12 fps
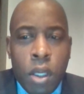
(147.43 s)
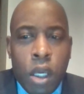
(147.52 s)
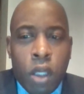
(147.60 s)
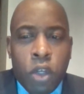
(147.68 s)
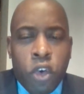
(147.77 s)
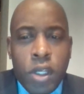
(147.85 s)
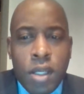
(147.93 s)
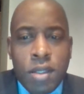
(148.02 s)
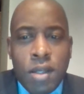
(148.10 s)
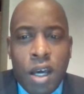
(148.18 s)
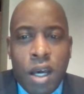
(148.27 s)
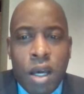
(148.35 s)
And during that
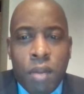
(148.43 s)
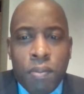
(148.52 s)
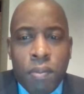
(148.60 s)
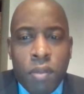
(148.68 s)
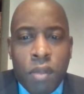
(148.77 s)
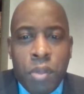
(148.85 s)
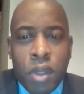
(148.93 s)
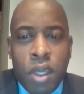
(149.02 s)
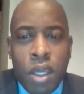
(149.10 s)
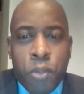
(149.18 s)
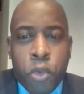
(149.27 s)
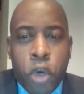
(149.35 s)
time, I
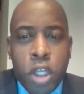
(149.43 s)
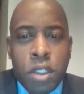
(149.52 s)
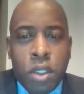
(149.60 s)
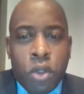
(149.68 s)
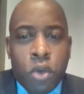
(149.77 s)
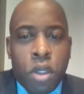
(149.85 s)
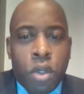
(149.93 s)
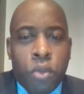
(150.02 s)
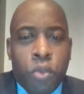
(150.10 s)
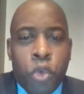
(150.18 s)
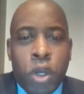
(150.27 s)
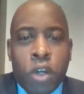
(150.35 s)
began preaching on a
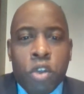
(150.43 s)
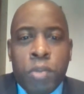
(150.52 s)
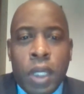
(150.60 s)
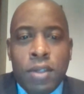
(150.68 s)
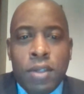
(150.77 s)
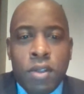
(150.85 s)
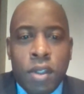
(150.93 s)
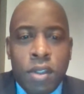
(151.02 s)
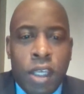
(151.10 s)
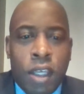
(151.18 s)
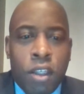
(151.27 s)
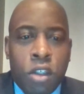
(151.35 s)
regular basis and
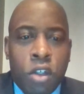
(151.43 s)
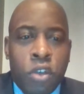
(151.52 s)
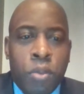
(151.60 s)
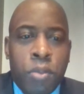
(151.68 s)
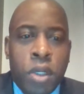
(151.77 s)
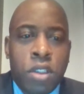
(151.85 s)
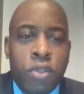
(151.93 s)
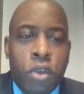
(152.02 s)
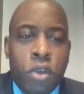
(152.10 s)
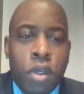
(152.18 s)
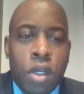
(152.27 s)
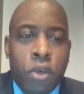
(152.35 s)
taking over the budget for
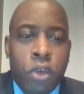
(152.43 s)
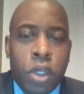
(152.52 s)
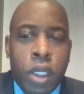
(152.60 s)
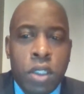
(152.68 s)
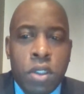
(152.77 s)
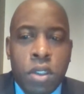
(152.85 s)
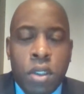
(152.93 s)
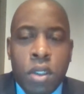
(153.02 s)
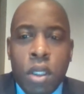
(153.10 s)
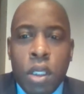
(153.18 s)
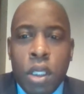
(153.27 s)
the congregation.